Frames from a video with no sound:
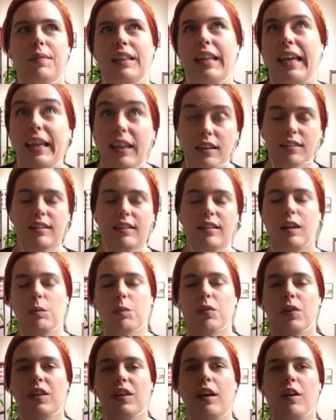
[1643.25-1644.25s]
take
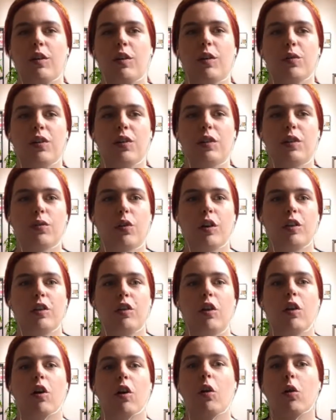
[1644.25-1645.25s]
something out of it for
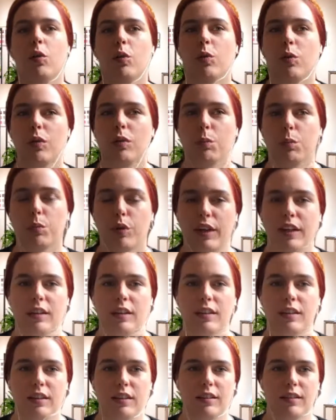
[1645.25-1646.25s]
your own
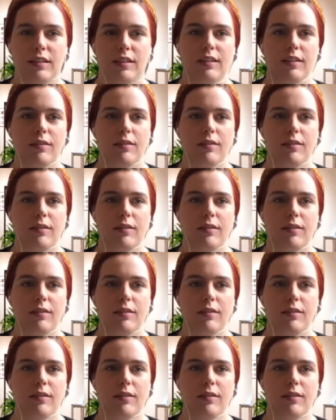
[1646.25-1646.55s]
practice?